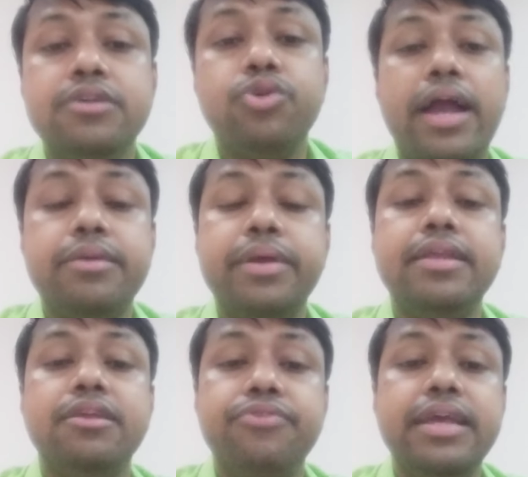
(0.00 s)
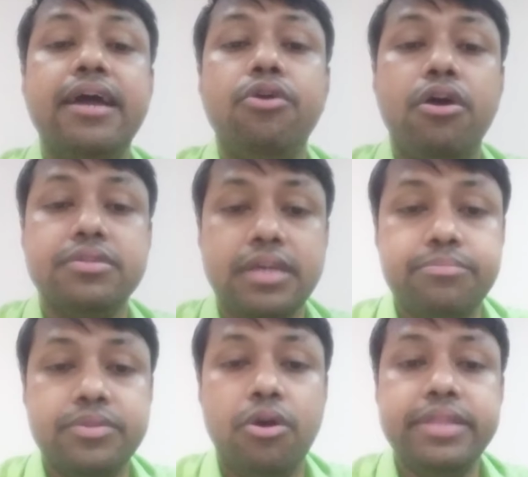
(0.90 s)
So ultimately the finger or
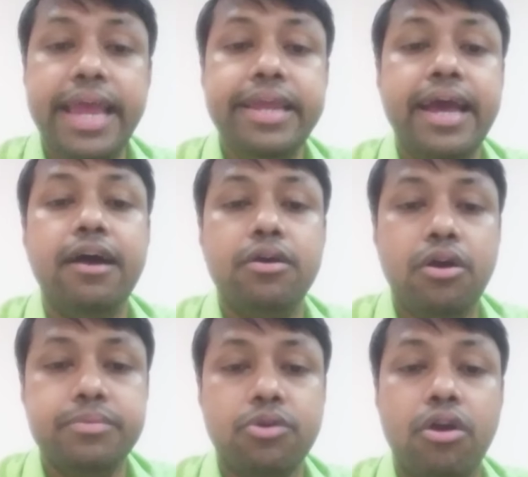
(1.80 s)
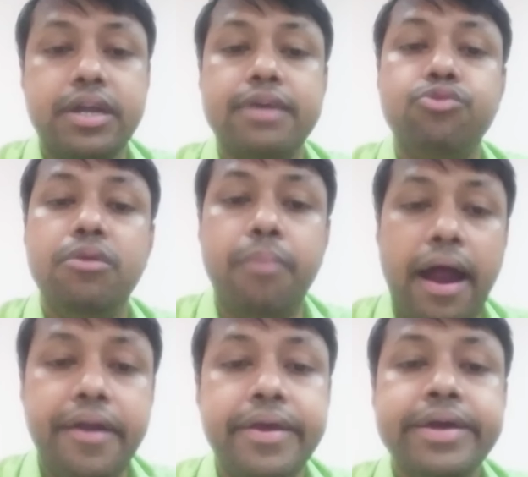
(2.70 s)
the area of the contact will
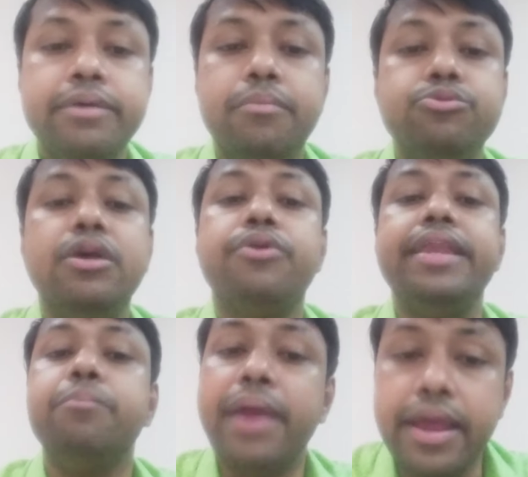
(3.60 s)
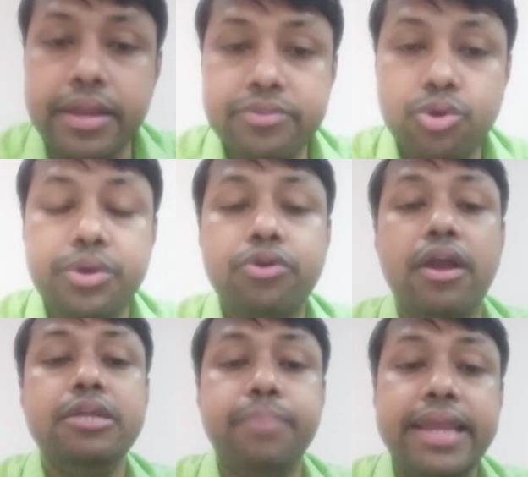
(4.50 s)
burn without any pain. So we
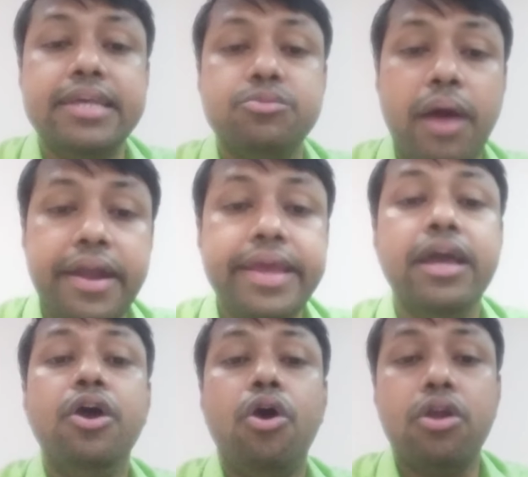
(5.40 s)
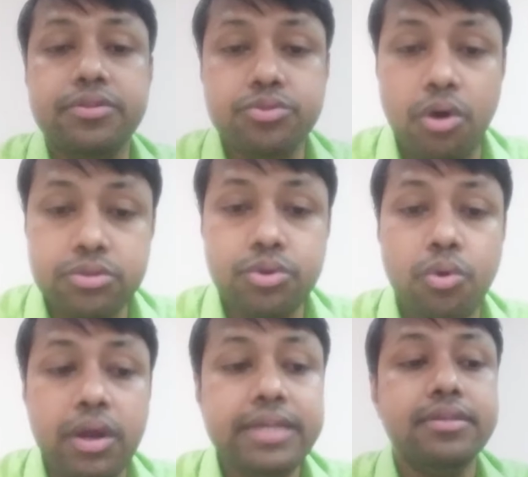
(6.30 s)
call it painless burning, or also
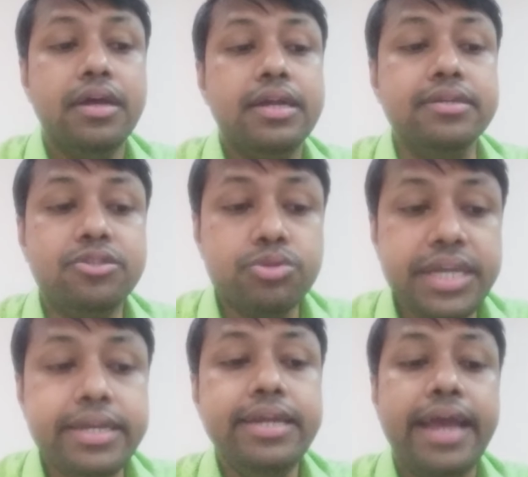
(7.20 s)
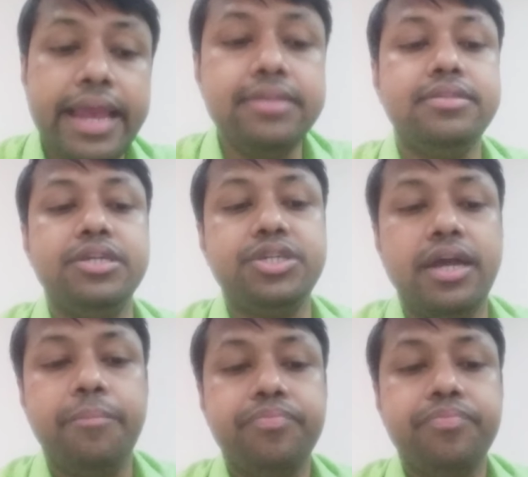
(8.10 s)
known as dissociated anesthesia.